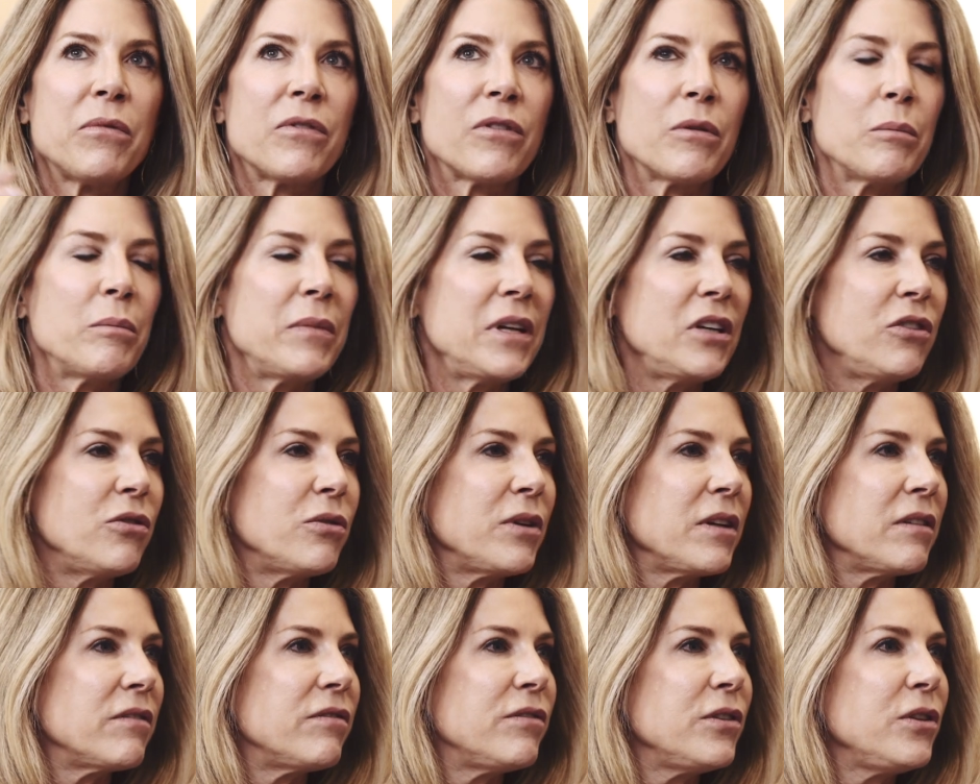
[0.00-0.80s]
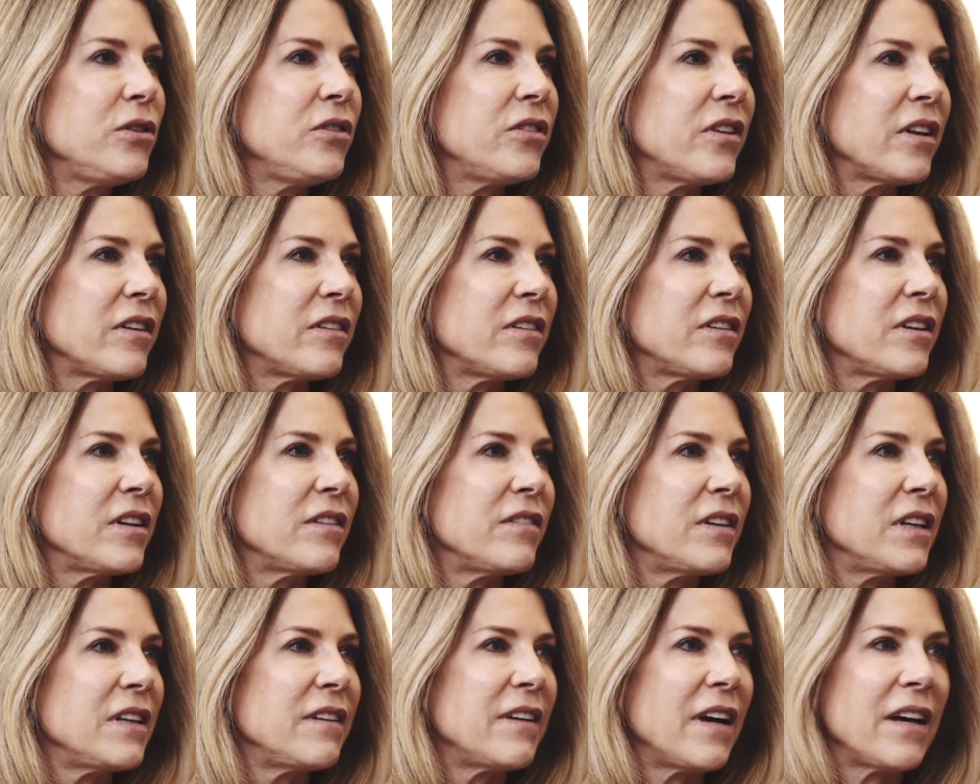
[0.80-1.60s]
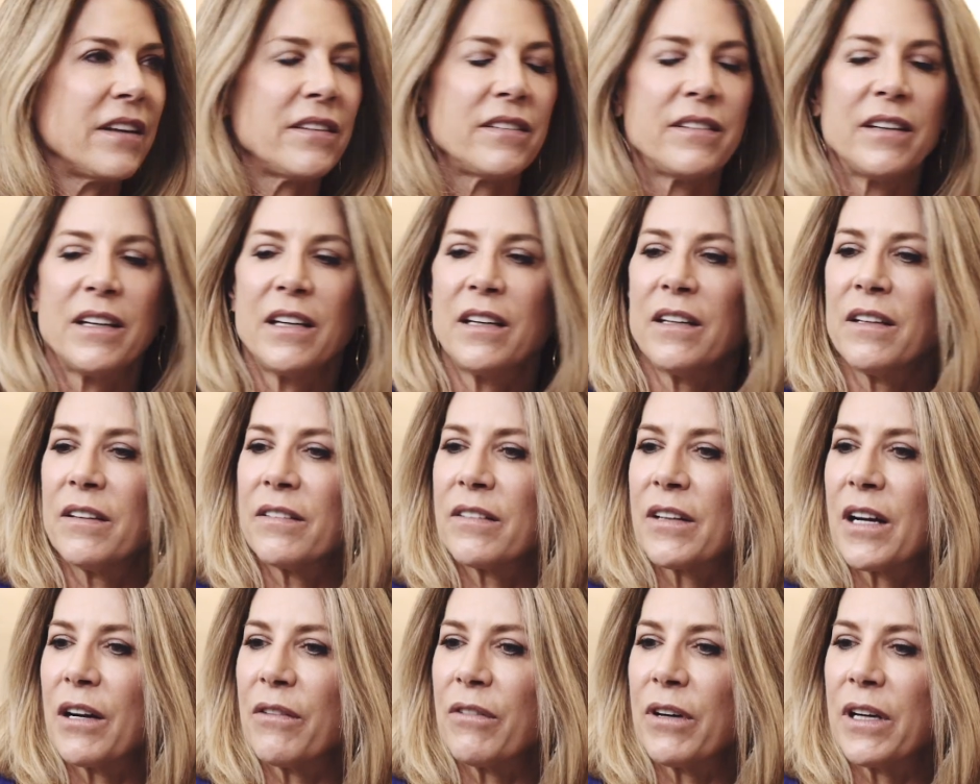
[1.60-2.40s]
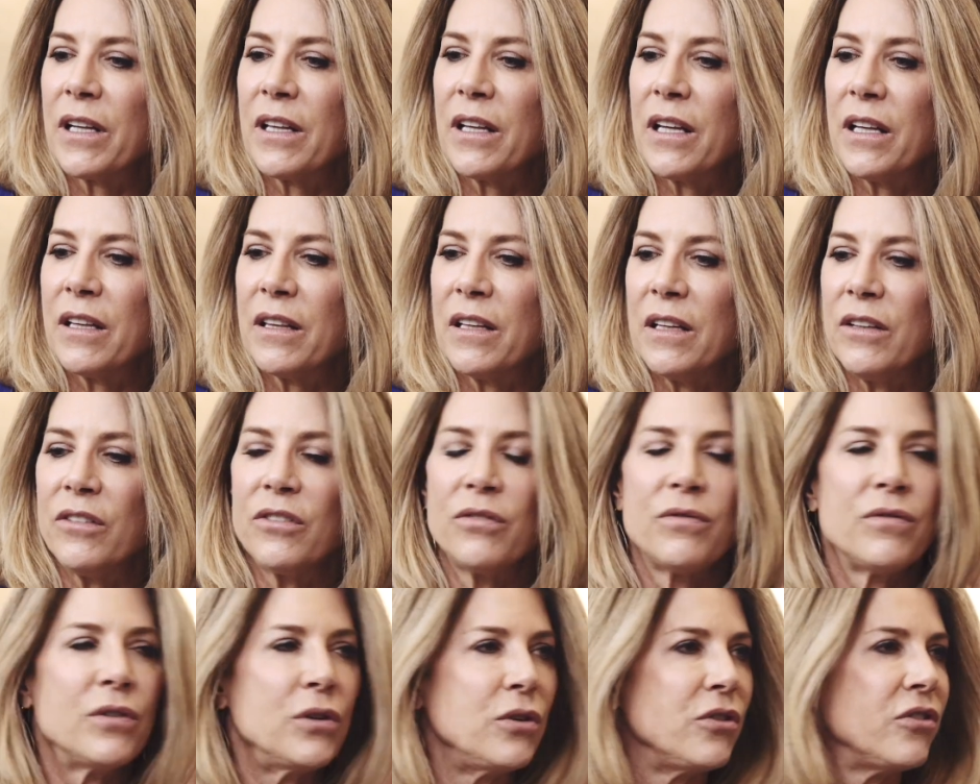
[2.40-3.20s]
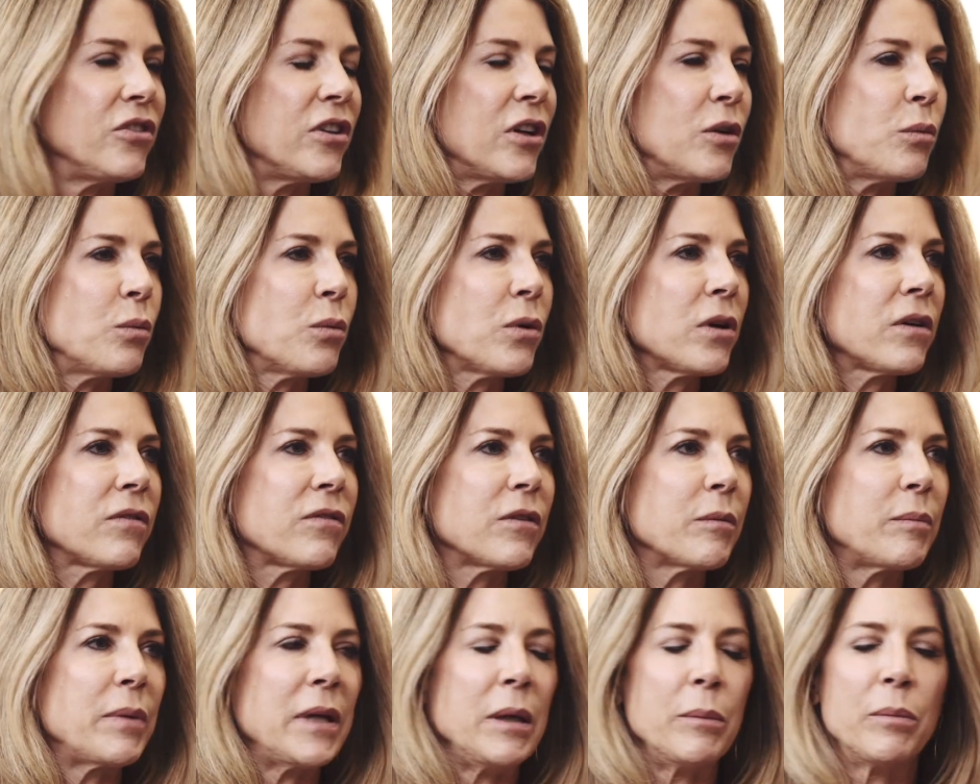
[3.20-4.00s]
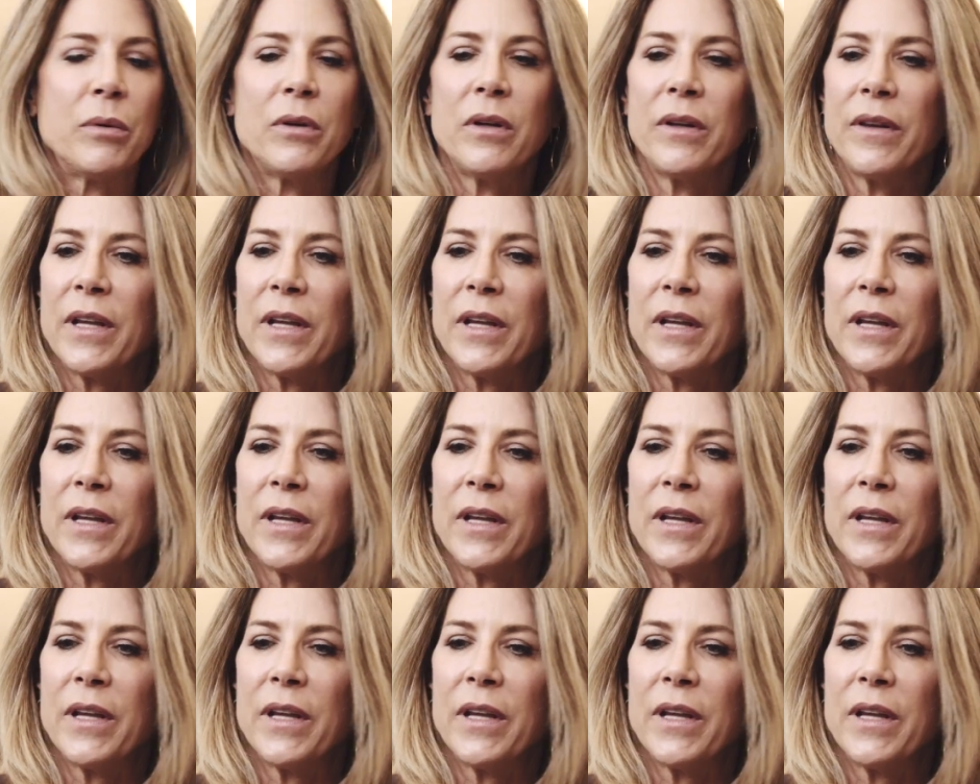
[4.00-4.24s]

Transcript: from me doing food sensitivity testing and discovering that these foods didn't work for people.